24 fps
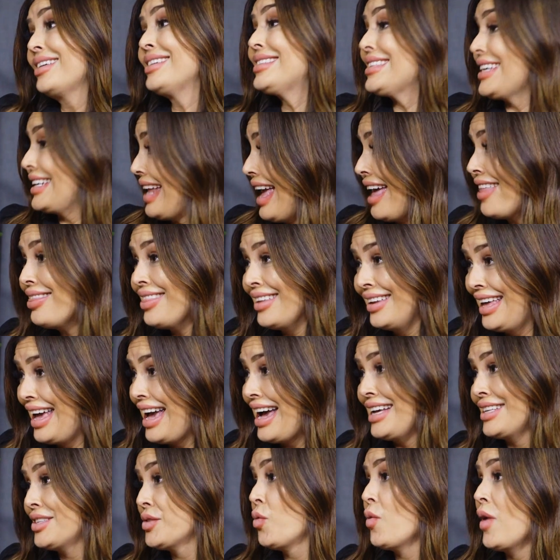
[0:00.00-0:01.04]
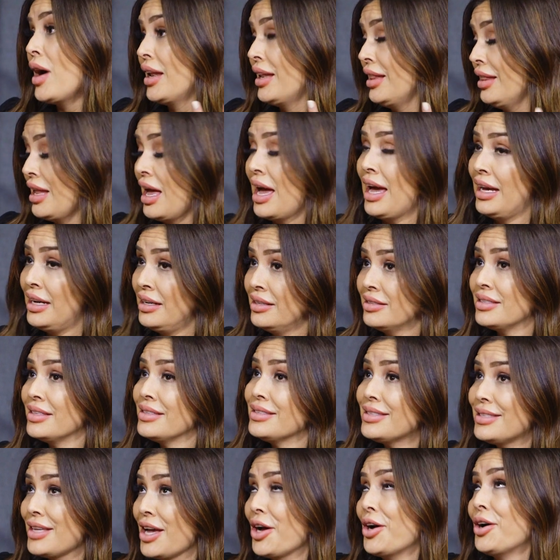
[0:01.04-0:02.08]
St. Anthony has one light.
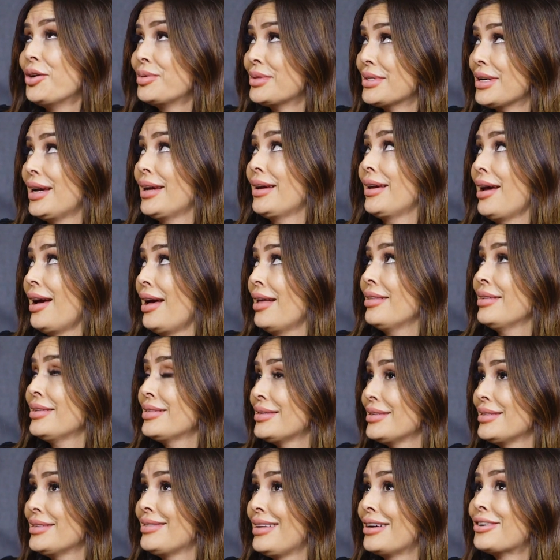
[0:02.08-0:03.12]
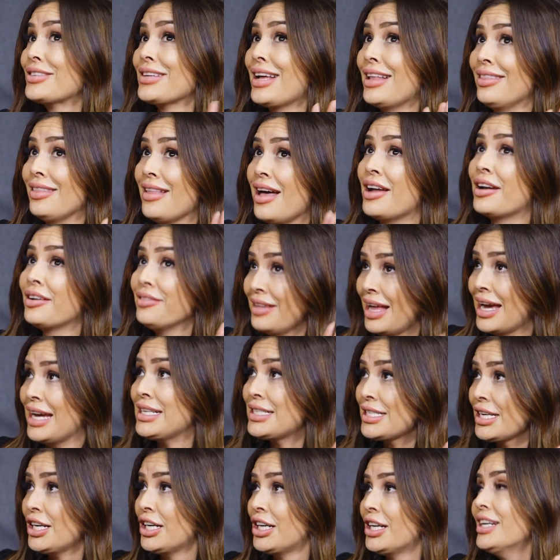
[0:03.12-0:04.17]
So I was like, yeah, there's a lot of lights
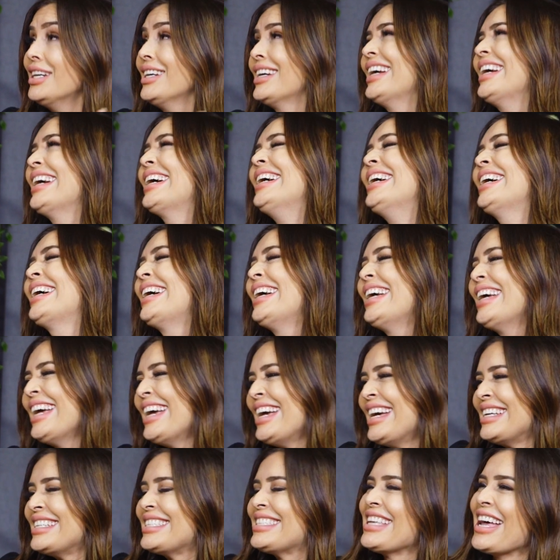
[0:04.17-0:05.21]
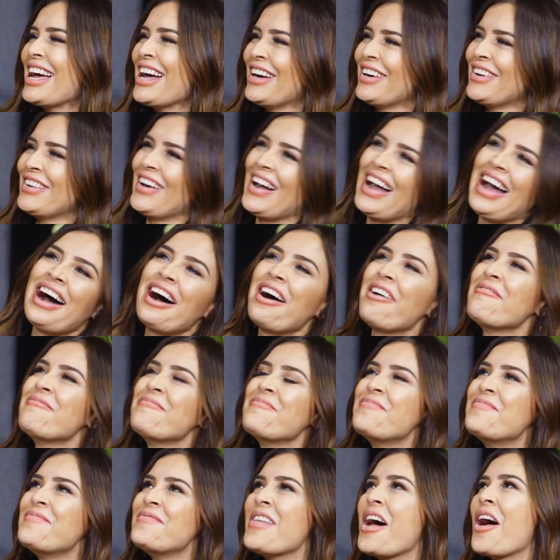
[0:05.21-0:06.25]
here. So
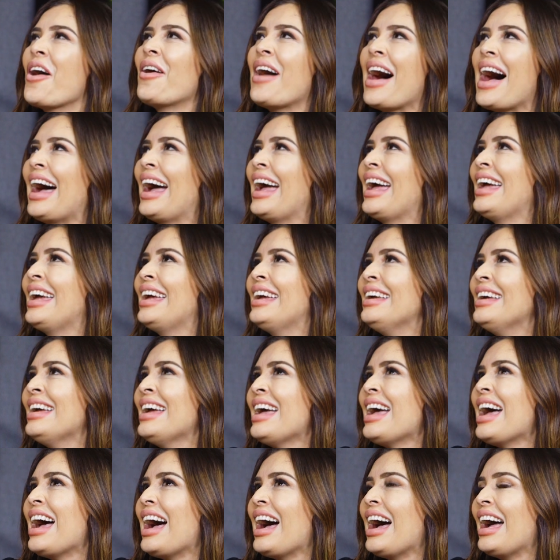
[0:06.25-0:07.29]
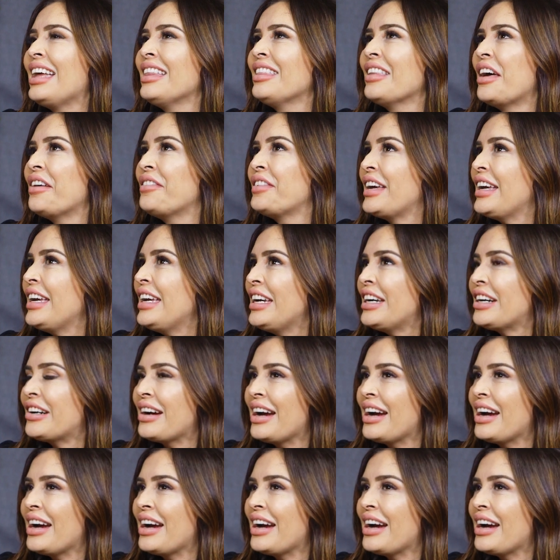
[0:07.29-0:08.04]
no, I love it here.